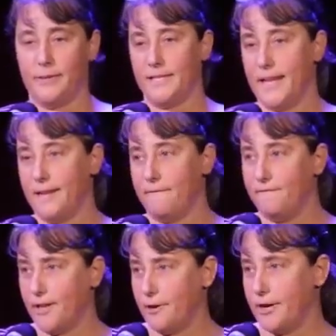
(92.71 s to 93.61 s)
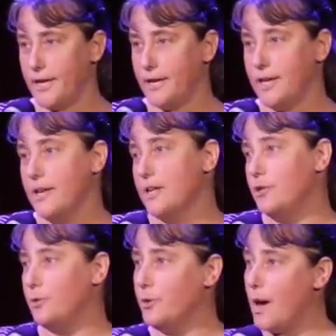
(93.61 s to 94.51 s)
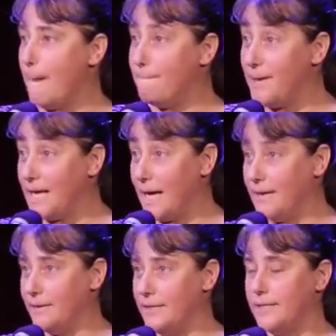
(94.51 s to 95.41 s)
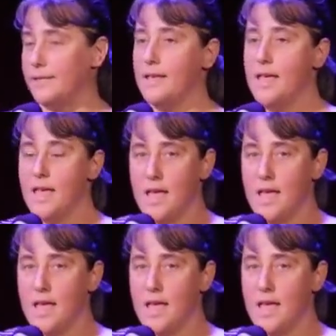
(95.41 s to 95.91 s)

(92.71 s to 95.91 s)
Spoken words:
and we take a ferry to a big island,